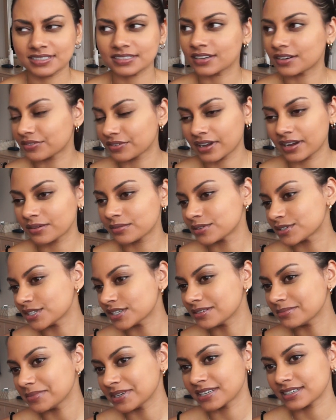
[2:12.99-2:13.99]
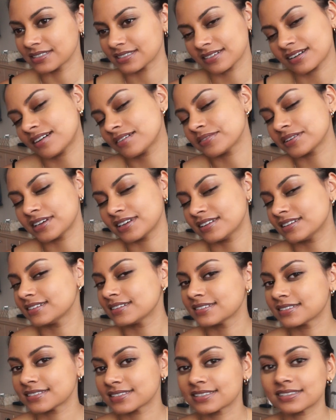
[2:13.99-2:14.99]
self-care routine because coffee
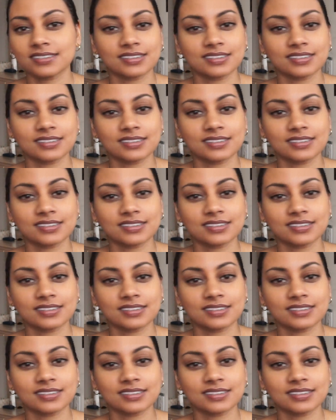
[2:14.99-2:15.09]
is